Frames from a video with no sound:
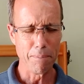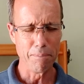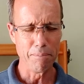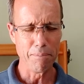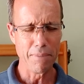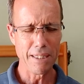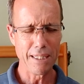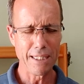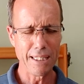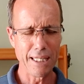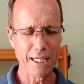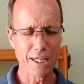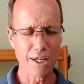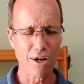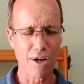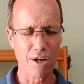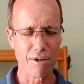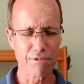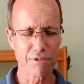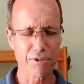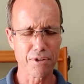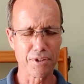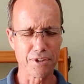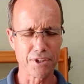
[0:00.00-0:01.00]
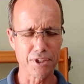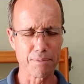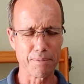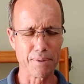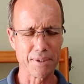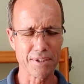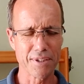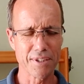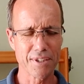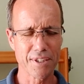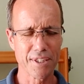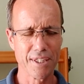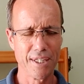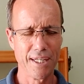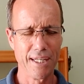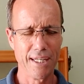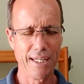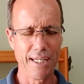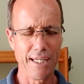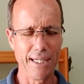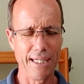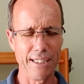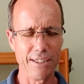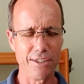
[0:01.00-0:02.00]
meaning of Christmas.
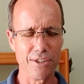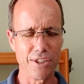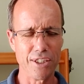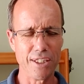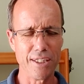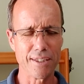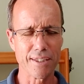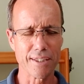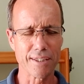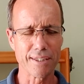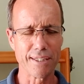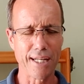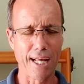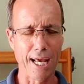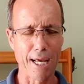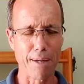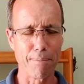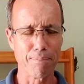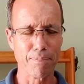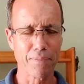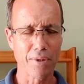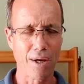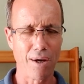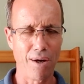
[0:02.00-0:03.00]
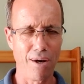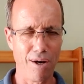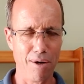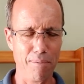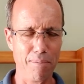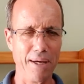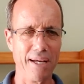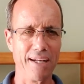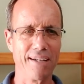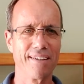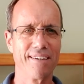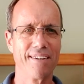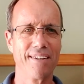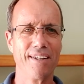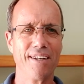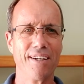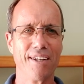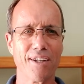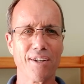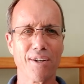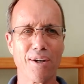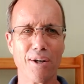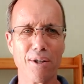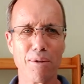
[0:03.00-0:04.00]
In Jesus' name, Amen.
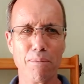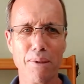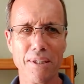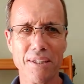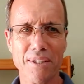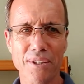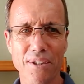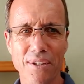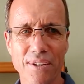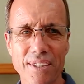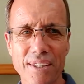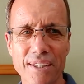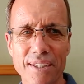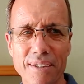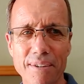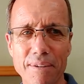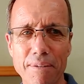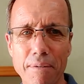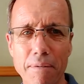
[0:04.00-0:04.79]
God bless you.